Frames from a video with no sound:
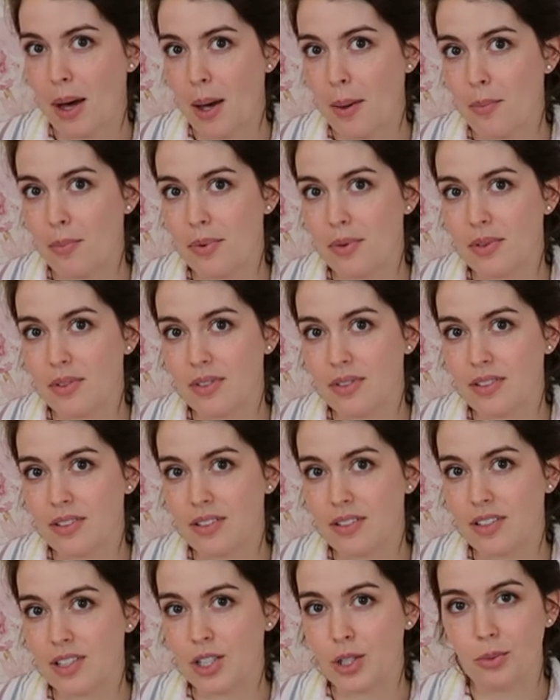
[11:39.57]
up
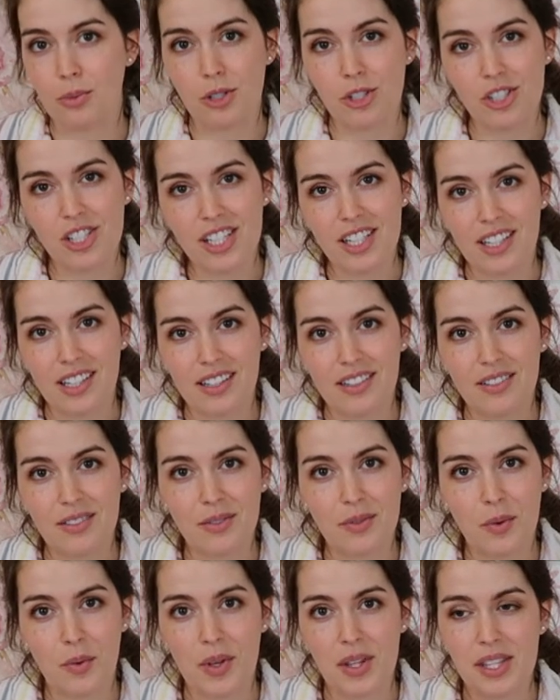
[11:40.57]
your
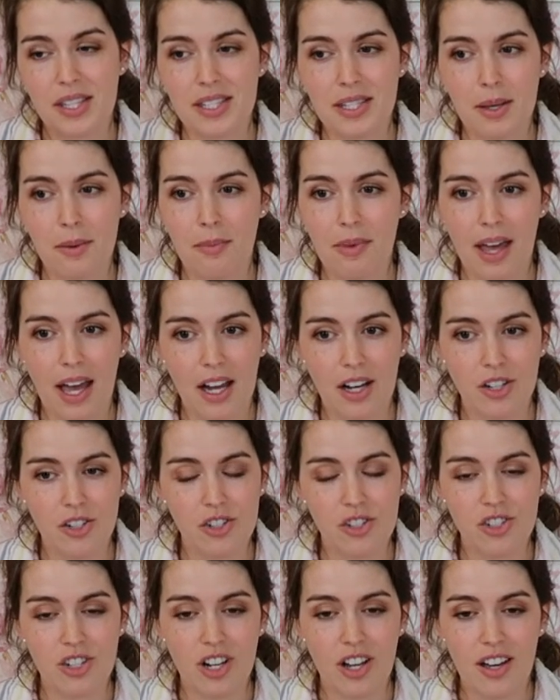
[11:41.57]
machine with some
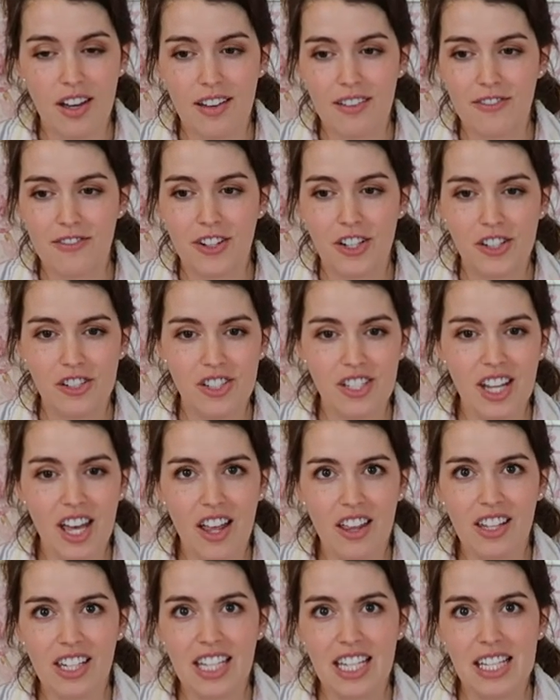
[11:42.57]
extra
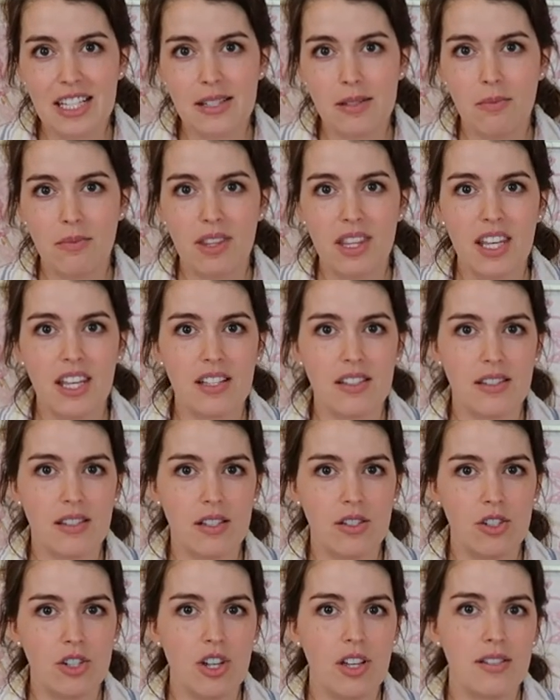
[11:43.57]
functionality, some things
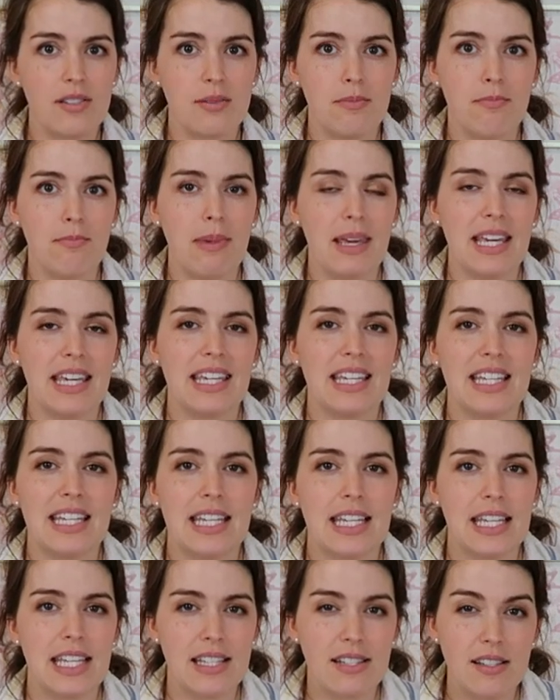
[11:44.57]
that just make
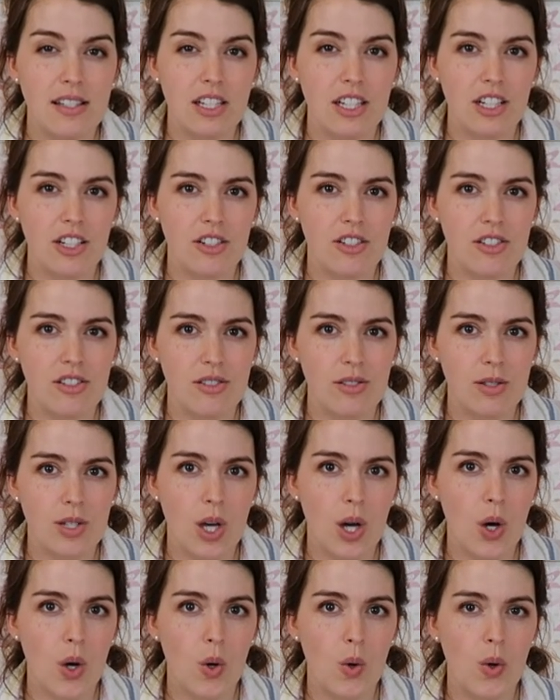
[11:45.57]
it easier to
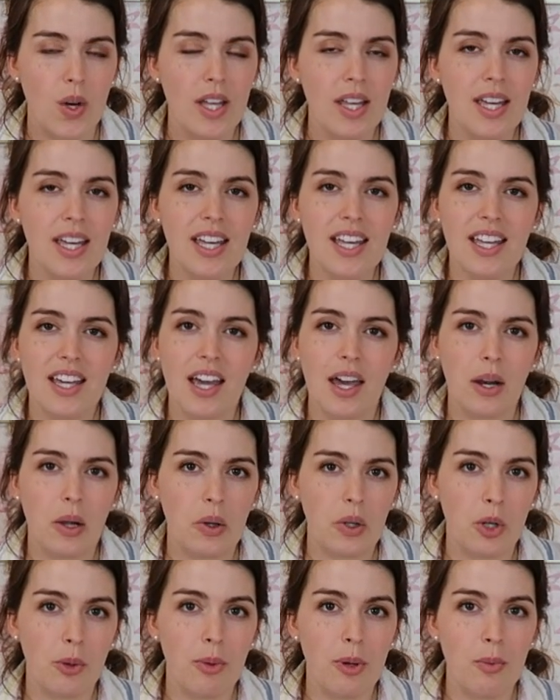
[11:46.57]
sew and a
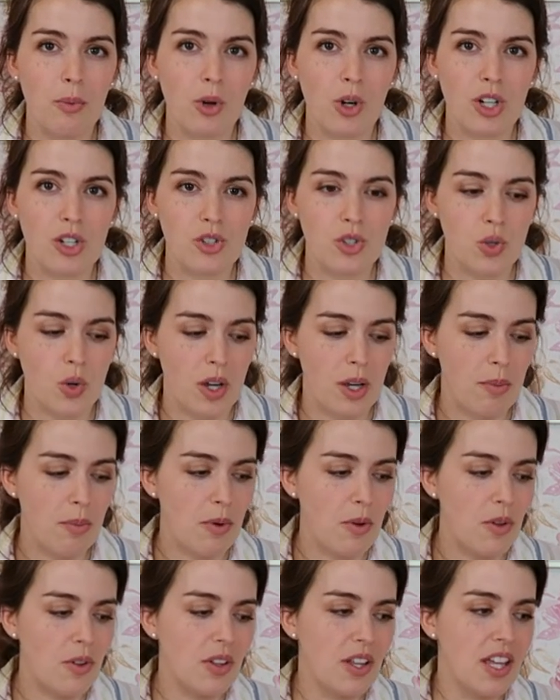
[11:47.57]
little bit more
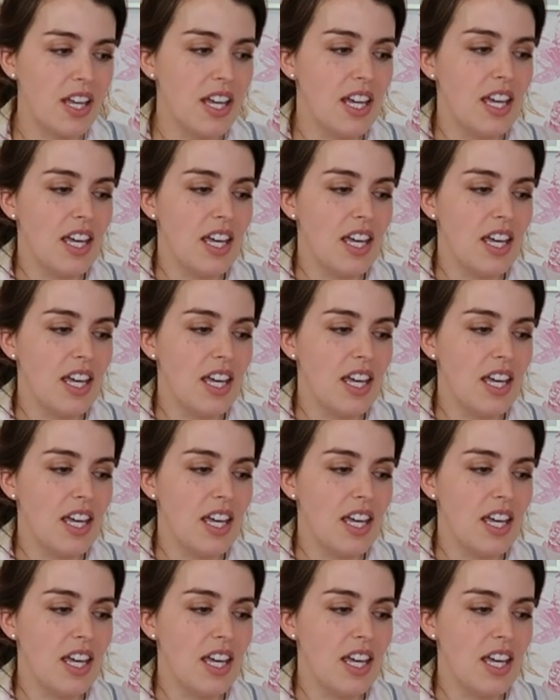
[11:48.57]
enjoyable,